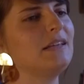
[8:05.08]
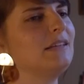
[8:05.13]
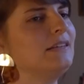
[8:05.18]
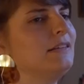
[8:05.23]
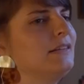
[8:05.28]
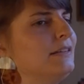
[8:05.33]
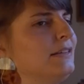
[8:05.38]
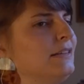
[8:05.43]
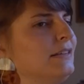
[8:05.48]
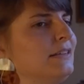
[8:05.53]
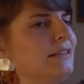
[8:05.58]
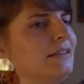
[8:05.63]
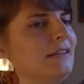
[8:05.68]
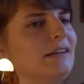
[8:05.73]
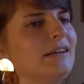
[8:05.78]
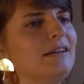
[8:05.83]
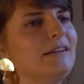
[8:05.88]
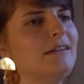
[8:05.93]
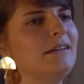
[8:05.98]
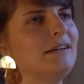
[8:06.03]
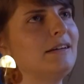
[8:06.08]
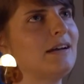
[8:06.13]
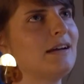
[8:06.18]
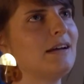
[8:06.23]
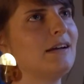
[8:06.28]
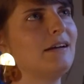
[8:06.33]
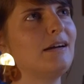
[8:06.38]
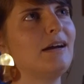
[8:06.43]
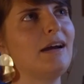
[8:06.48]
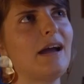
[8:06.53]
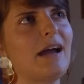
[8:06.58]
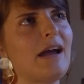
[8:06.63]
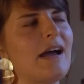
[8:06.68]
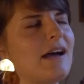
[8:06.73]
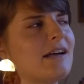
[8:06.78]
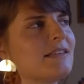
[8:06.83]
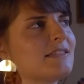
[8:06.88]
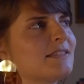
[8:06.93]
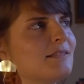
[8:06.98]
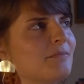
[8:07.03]
he
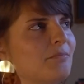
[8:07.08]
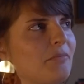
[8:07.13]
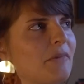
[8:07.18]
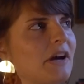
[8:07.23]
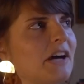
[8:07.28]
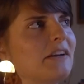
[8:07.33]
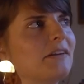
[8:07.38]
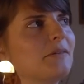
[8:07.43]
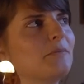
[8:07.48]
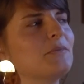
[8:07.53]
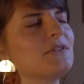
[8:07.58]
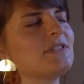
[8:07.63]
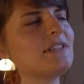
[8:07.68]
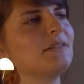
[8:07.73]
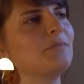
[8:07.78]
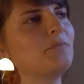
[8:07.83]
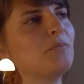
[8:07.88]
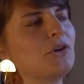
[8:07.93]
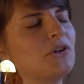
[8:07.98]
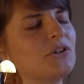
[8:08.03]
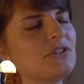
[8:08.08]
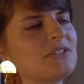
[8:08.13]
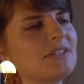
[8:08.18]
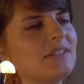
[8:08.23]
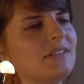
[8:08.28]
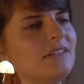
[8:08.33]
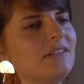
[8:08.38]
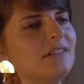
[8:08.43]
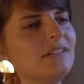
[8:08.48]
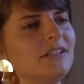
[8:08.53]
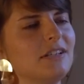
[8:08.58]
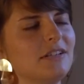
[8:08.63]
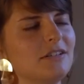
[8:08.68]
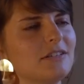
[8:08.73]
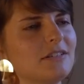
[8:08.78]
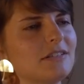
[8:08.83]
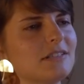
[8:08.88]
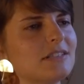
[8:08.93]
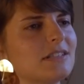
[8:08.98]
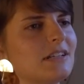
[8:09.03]
hasn't met a Muslim person in
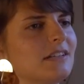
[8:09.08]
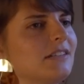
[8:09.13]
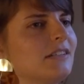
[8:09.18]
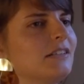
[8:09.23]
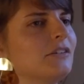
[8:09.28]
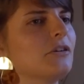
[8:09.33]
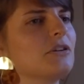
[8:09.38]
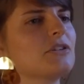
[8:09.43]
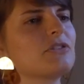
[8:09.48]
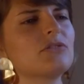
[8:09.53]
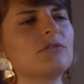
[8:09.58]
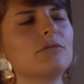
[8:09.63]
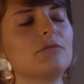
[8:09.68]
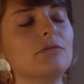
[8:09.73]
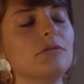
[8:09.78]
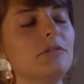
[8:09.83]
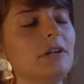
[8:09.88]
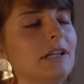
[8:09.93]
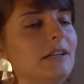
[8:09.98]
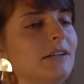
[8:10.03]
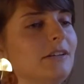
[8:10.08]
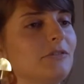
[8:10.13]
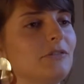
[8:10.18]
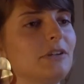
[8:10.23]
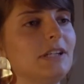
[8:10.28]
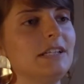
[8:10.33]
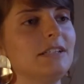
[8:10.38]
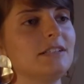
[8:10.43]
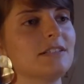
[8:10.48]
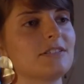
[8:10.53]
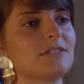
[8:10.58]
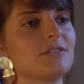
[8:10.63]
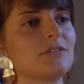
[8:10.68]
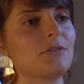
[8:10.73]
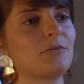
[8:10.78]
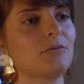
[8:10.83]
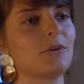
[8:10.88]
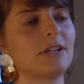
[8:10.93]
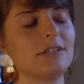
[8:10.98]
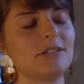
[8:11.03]
years, and he also really, really does
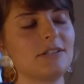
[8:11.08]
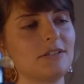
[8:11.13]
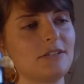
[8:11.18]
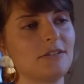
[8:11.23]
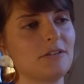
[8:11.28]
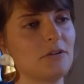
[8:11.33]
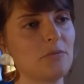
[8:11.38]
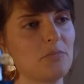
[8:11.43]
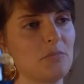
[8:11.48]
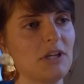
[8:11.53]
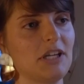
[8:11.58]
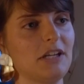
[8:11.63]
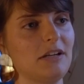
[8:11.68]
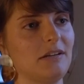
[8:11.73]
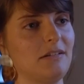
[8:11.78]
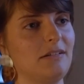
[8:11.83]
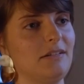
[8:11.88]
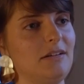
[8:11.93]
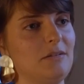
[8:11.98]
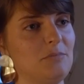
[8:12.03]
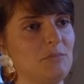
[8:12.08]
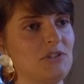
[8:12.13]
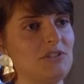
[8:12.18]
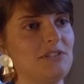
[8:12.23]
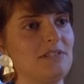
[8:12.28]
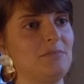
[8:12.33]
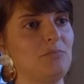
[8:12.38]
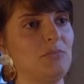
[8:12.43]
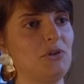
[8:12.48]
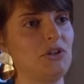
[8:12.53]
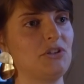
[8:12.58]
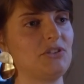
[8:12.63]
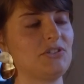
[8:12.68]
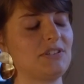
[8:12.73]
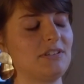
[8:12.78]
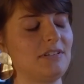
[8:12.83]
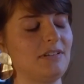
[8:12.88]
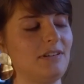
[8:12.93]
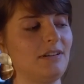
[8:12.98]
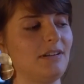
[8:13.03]
not want to meet a Muslim
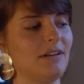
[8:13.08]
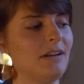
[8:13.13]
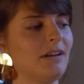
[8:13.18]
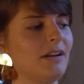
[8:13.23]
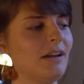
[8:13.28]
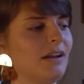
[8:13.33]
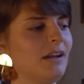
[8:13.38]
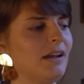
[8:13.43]
person.